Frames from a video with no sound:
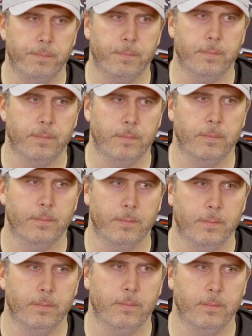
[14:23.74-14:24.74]

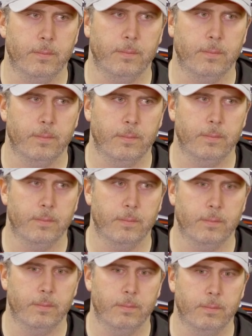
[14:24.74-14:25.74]

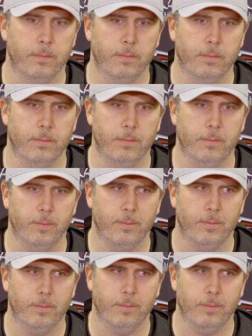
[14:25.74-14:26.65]
No one is speaking in this clip.